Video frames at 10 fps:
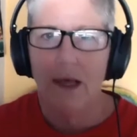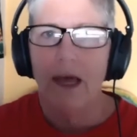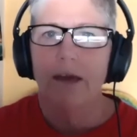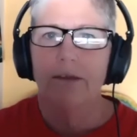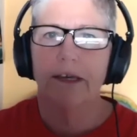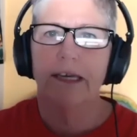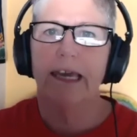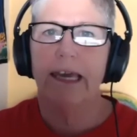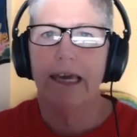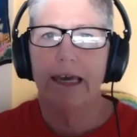The
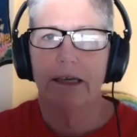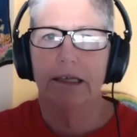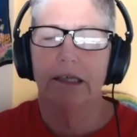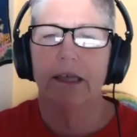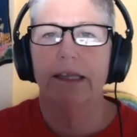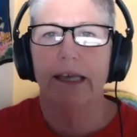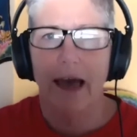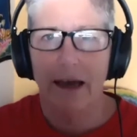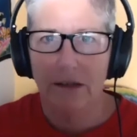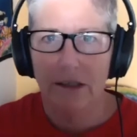key is that the
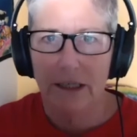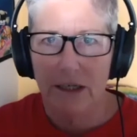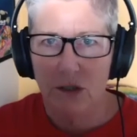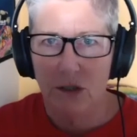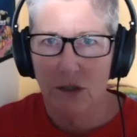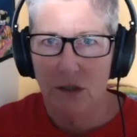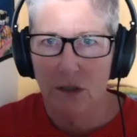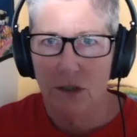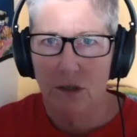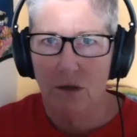exhalation
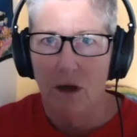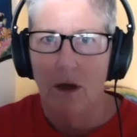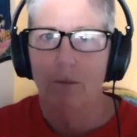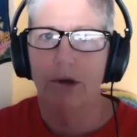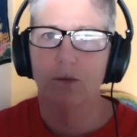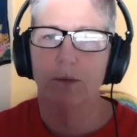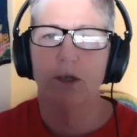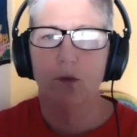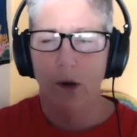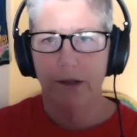must be
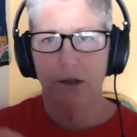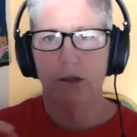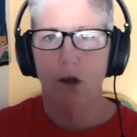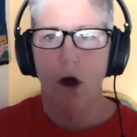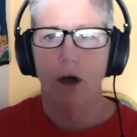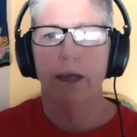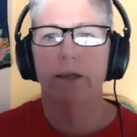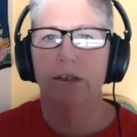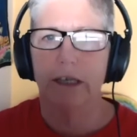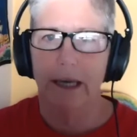twice as long
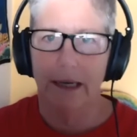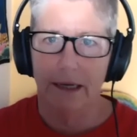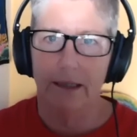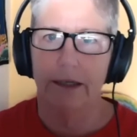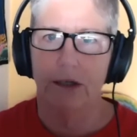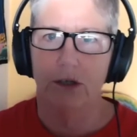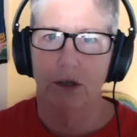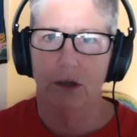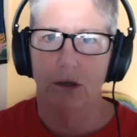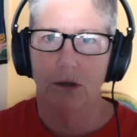as the
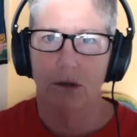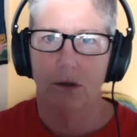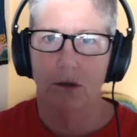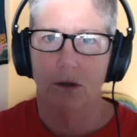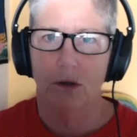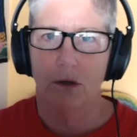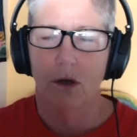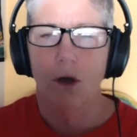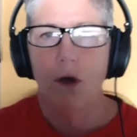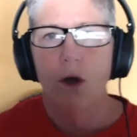inhalation.
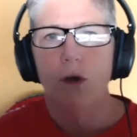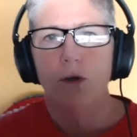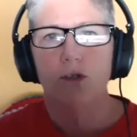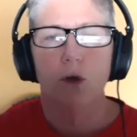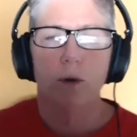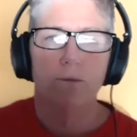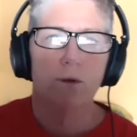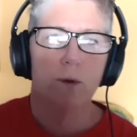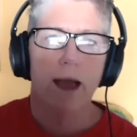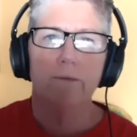So if
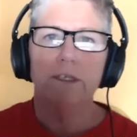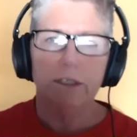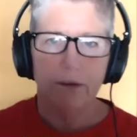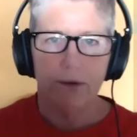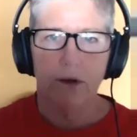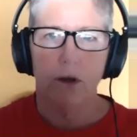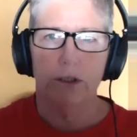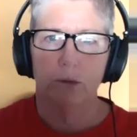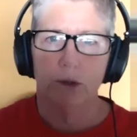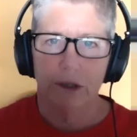you're having
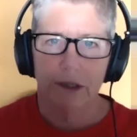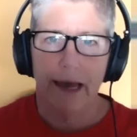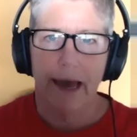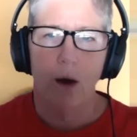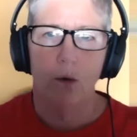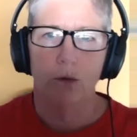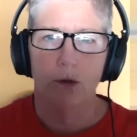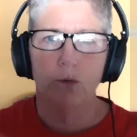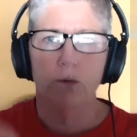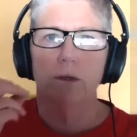difficulty with the count,
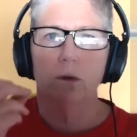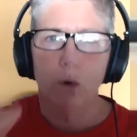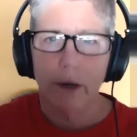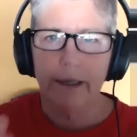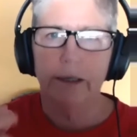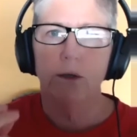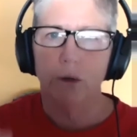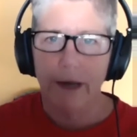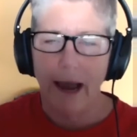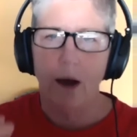you can quicken
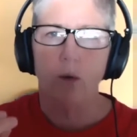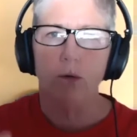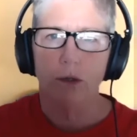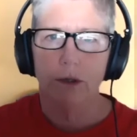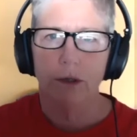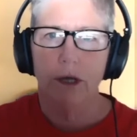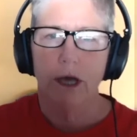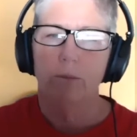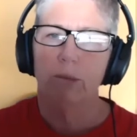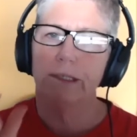your count,
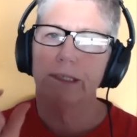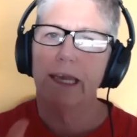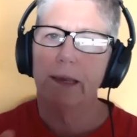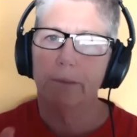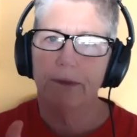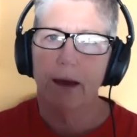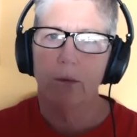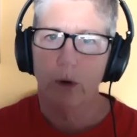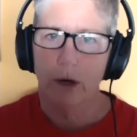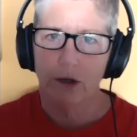but keep that
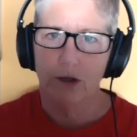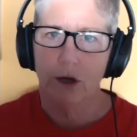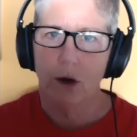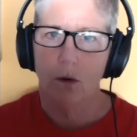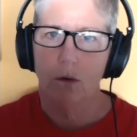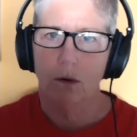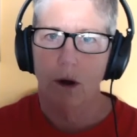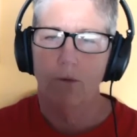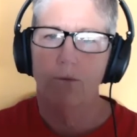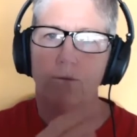ratio
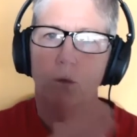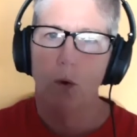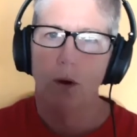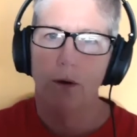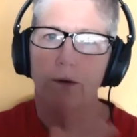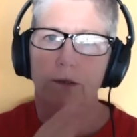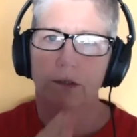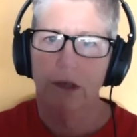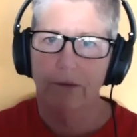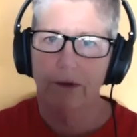of
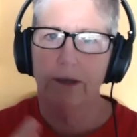4-7-8.